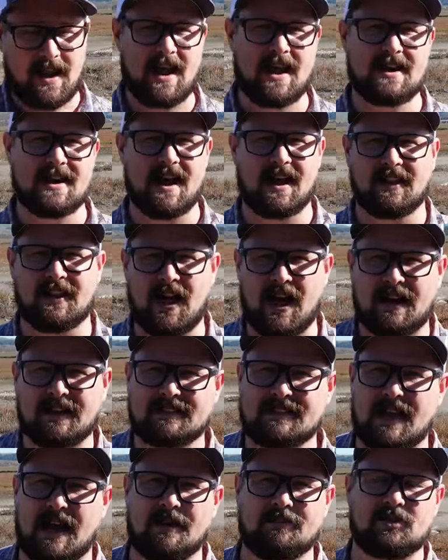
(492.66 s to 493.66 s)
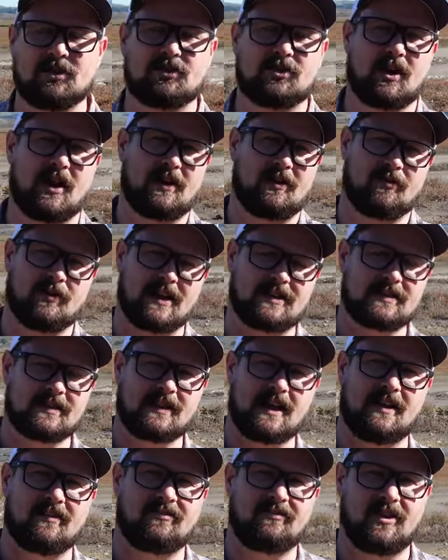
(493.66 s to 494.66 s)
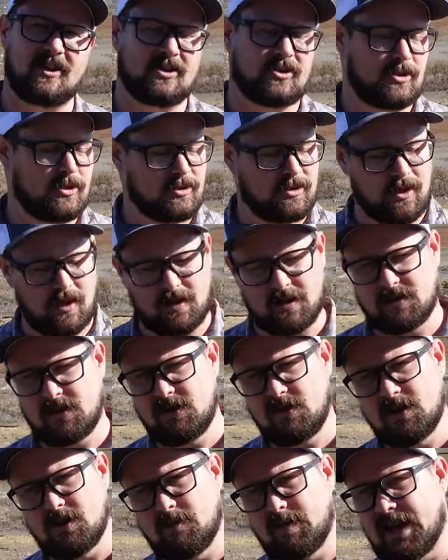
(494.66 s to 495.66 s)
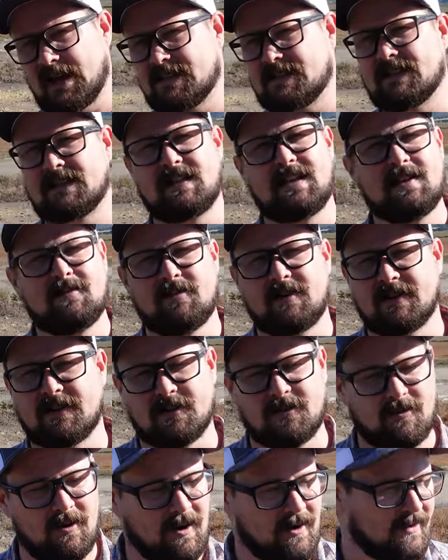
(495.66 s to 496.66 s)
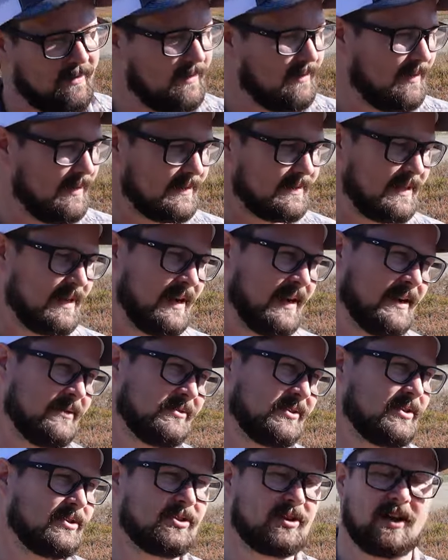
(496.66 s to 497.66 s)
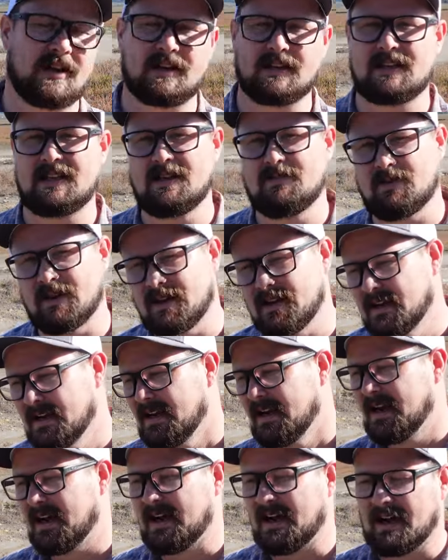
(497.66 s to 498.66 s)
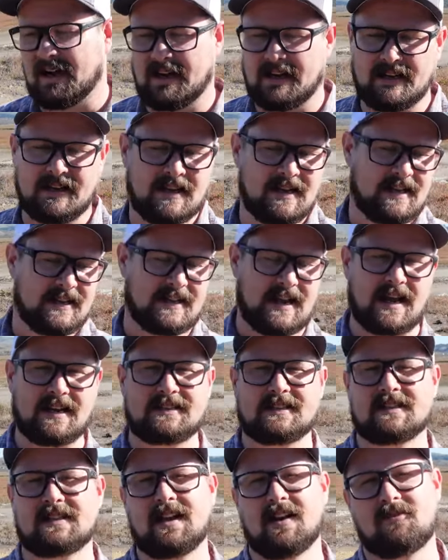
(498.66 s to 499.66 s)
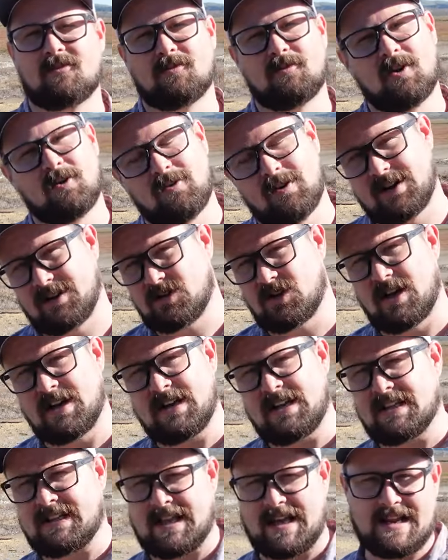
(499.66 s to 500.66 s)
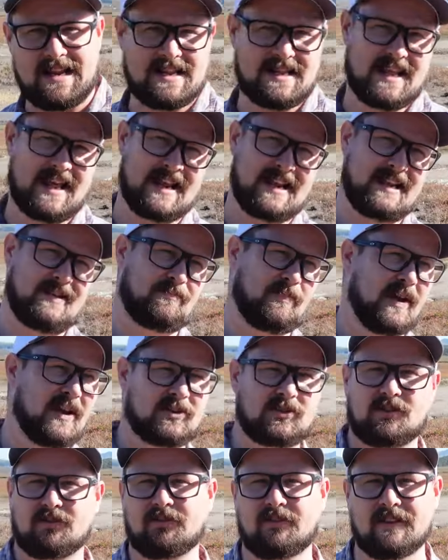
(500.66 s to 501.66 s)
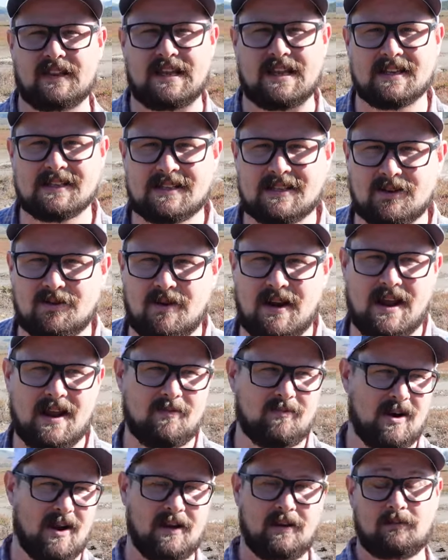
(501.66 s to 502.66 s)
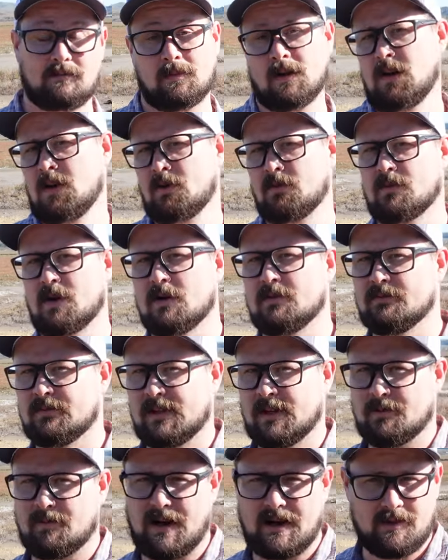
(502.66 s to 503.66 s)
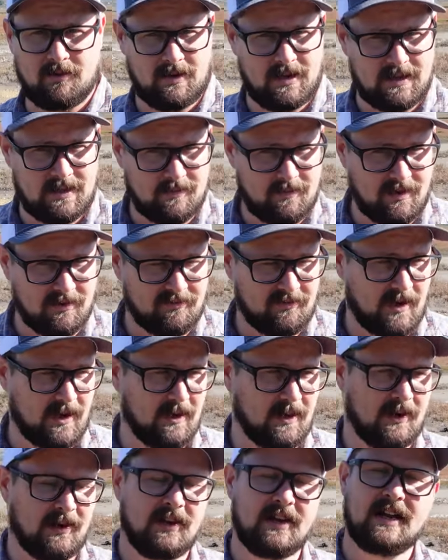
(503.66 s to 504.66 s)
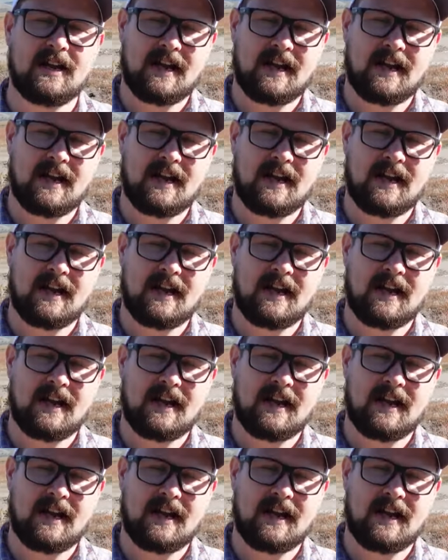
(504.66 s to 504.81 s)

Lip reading: And a lot of times you're trying to wrestle that fish, you're trying to do your best to keep it in the water at all times. You're trying to keep it nice and comfortable, right? You're trying to get that picture for the Instagram, right? Rodin Reel, by the way, give me a follow.